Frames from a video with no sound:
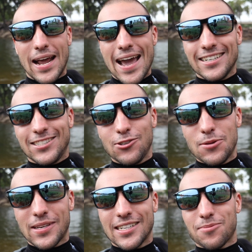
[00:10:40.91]
I had to do
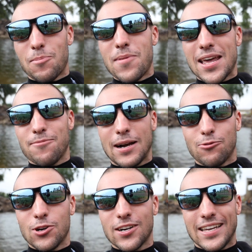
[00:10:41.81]
it because I'm a man of my
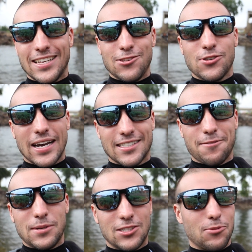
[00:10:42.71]
word and you guys
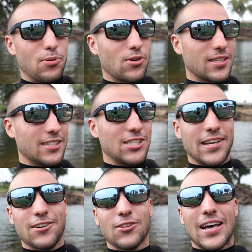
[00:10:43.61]
have been supporting the
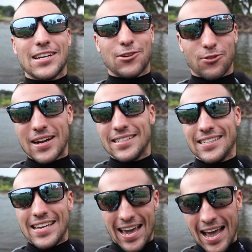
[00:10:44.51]
channel like
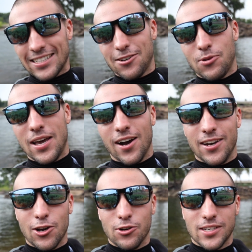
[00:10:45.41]
crazy. It hasn't went
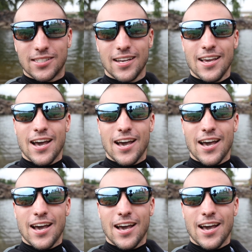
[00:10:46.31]
unnoticed.